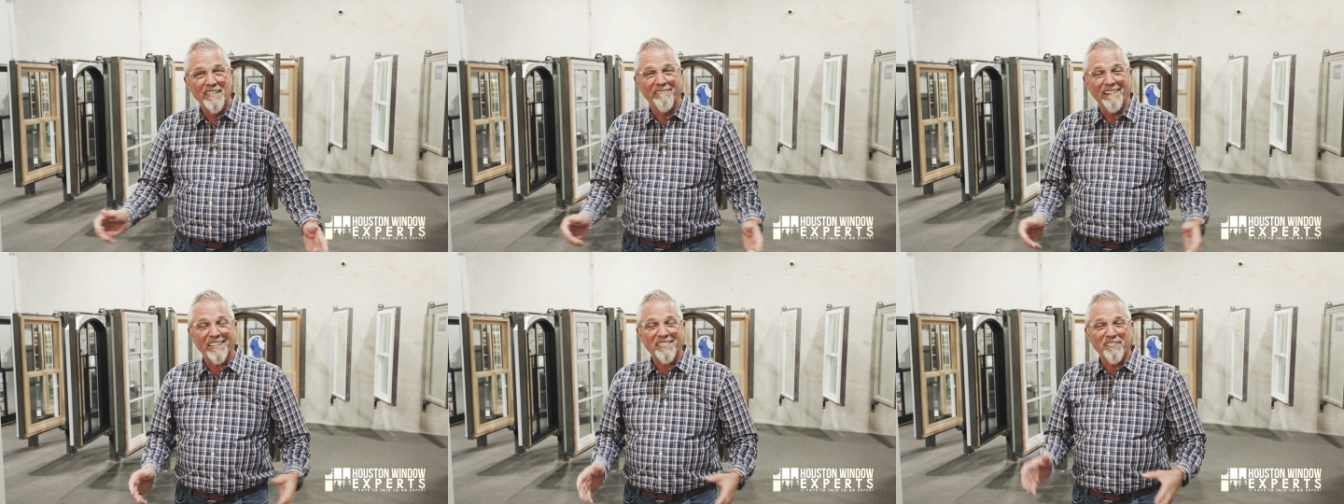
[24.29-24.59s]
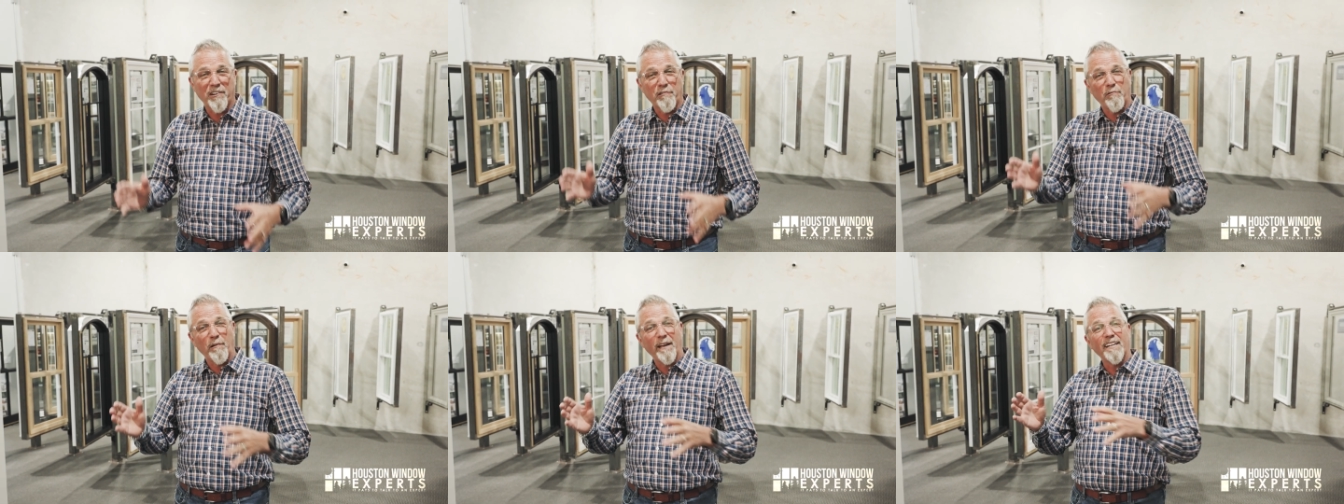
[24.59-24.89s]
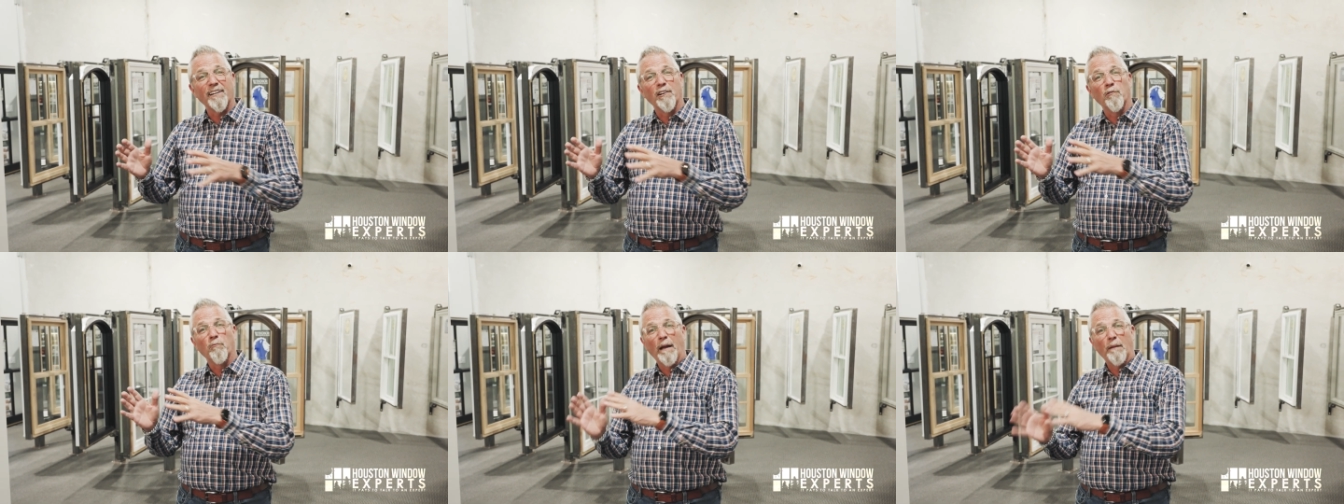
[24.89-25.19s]
We actually
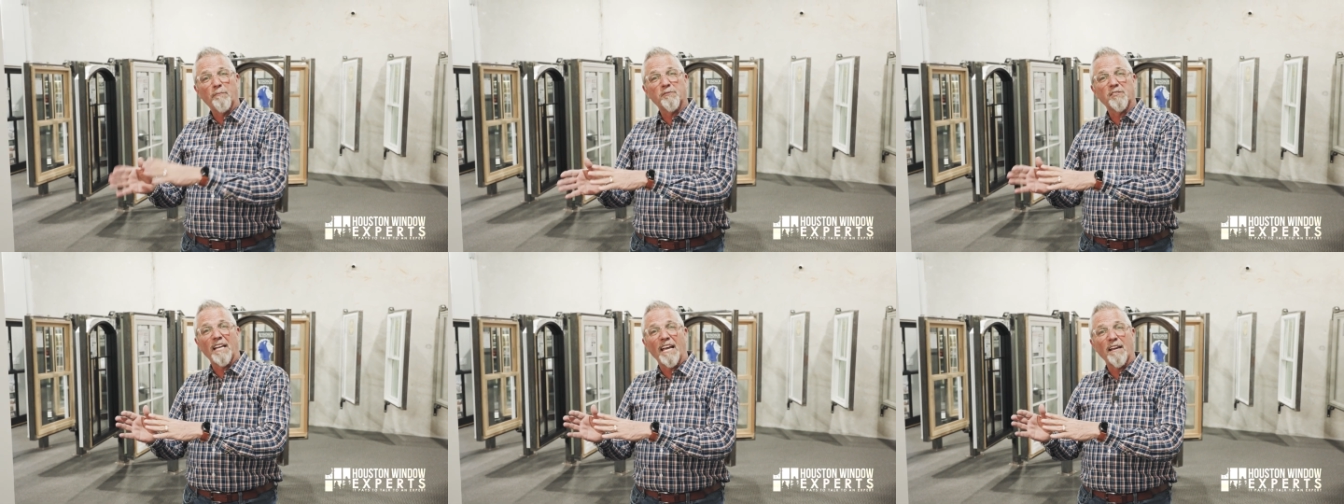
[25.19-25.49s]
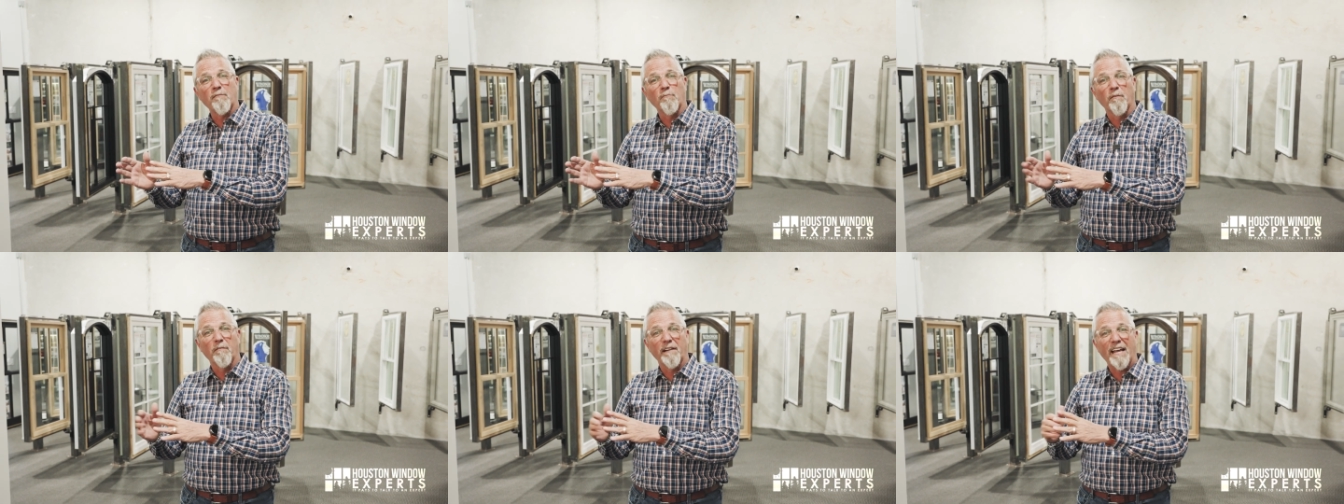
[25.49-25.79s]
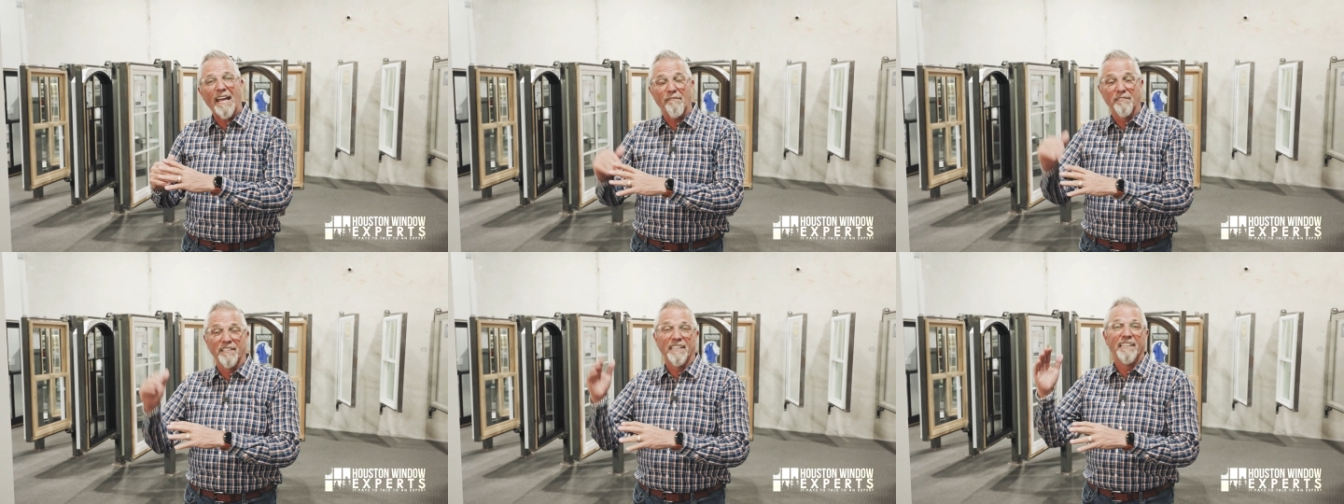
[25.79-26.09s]
created a website where
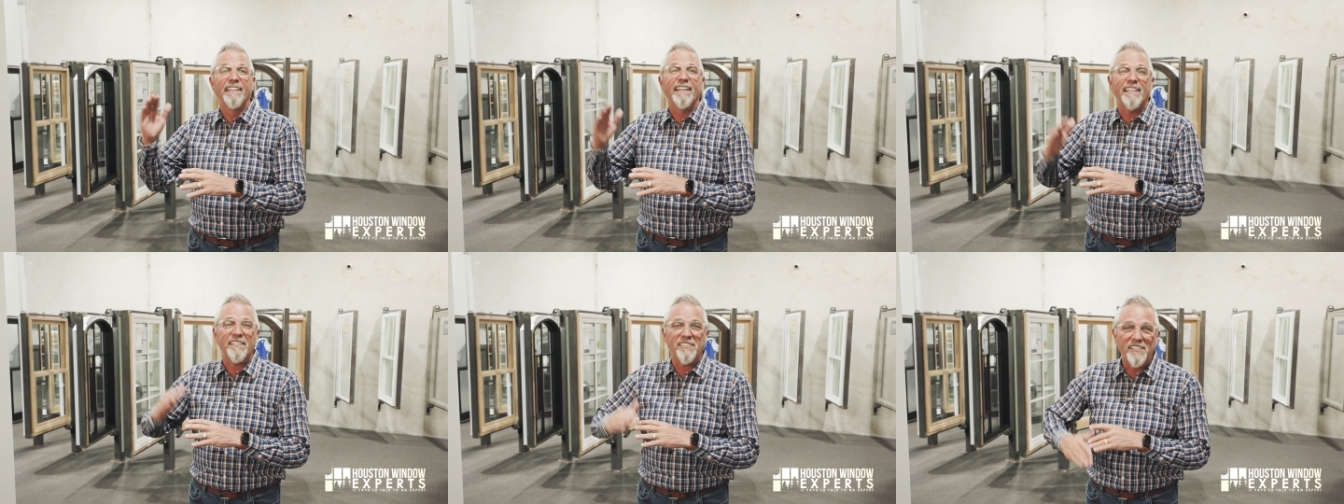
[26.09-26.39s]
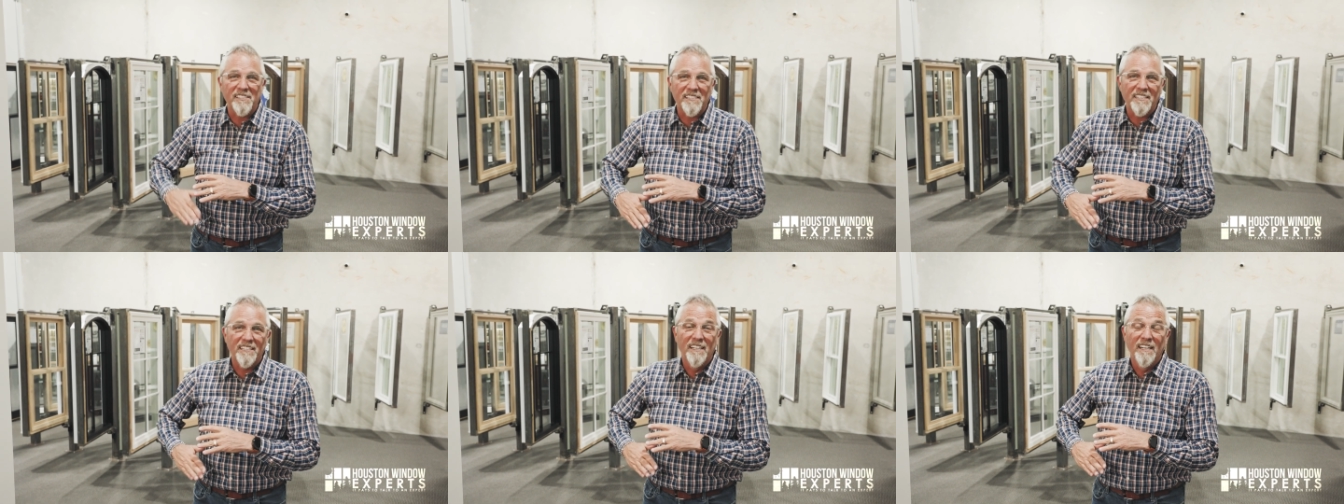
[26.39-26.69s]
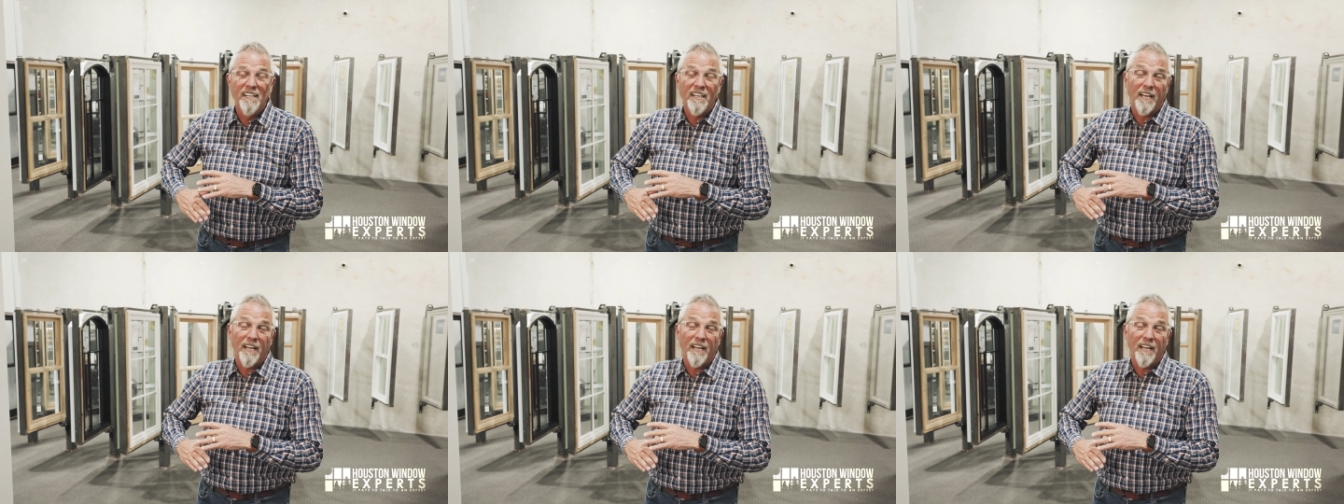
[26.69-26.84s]
we have a list